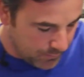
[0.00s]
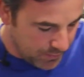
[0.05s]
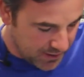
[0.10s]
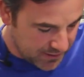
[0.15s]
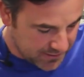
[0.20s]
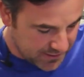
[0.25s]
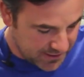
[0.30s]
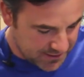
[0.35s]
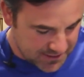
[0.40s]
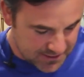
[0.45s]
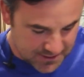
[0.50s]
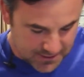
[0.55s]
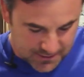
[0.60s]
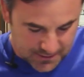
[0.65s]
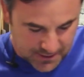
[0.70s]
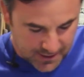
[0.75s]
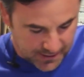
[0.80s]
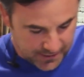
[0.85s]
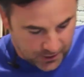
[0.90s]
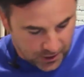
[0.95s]
buck that's
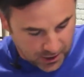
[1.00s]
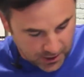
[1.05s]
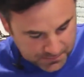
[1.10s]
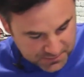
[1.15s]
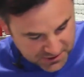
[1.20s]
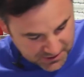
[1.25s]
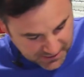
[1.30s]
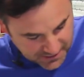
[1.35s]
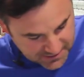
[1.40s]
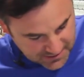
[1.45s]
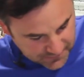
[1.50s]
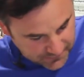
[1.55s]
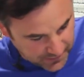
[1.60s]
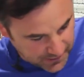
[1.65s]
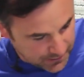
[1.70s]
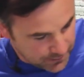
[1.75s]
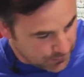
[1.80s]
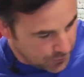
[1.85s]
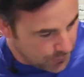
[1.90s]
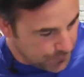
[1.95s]
kind of option that's
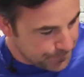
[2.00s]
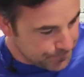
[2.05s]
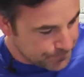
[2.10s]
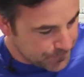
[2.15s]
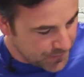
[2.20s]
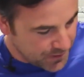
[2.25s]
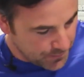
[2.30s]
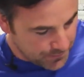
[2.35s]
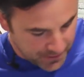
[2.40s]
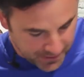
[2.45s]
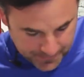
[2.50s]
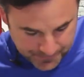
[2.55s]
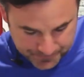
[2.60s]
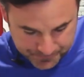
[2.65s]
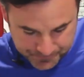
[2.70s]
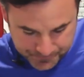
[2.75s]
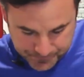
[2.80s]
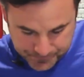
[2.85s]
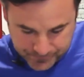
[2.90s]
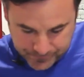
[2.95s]
available. But
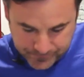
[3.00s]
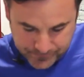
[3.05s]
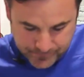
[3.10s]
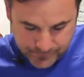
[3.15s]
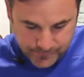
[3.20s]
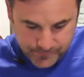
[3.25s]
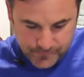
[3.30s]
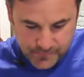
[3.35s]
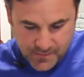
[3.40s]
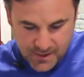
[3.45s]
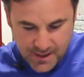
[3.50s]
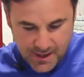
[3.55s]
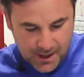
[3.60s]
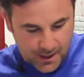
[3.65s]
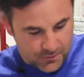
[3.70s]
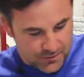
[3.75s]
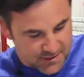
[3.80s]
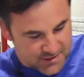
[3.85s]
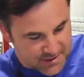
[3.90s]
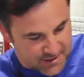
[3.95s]

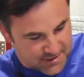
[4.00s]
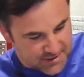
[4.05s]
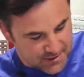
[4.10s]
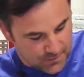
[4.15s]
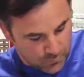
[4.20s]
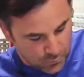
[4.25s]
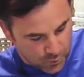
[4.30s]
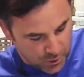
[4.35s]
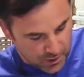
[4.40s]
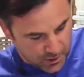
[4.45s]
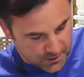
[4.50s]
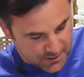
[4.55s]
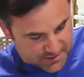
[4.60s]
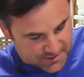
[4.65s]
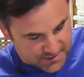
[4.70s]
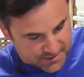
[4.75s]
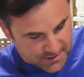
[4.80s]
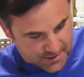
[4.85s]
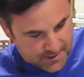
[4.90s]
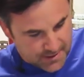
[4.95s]
how the system works